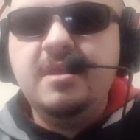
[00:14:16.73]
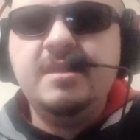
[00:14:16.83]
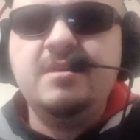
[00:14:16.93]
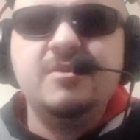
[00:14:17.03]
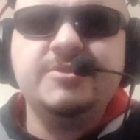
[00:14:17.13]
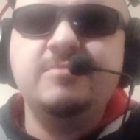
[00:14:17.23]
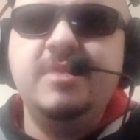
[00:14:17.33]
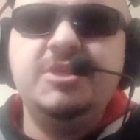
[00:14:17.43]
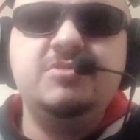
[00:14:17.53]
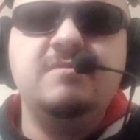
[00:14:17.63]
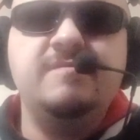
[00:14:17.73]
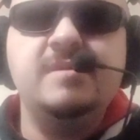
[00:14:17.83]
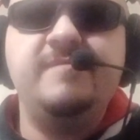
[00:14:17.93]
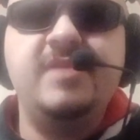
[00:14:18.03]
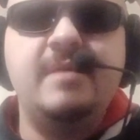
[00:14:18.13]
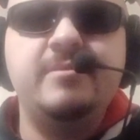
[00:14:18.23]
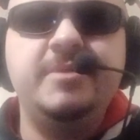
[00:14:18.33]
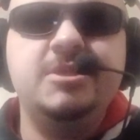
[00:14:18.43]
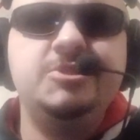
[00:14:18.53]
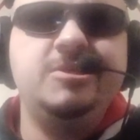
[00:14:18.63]
And it also makes you a flip flopper
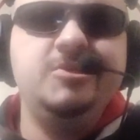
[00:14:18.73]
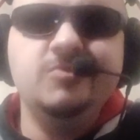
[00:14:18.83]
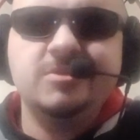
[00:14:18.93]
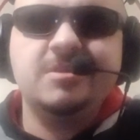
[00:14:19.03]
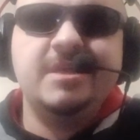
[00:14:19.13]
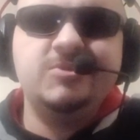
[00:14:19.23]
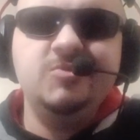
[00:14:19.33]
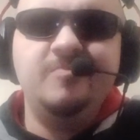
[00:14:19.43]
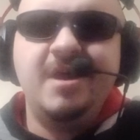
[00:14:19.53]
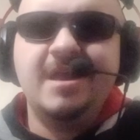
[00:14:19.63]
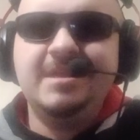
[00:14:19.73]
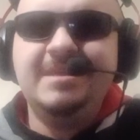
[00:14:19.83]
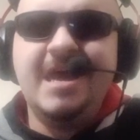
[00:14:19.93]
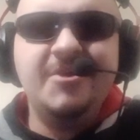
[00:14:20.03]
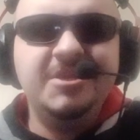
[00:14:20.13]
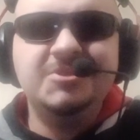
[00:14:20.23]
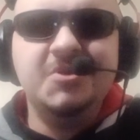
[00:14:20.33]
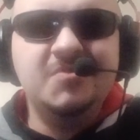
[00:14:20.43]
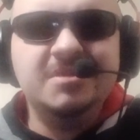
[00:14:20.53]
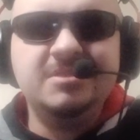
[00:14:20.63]
because you used like Tupac, now you
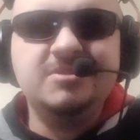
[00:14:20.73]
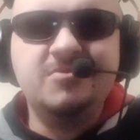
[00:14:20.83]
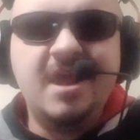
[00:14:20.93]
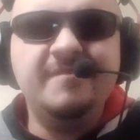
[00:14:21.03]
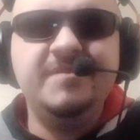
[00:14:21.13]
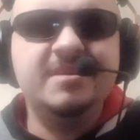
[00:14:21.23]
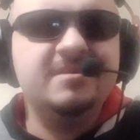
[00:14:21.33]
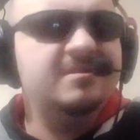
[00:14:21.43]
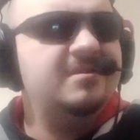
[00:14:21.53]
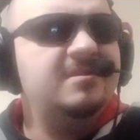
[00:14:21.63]
don't because he's graphic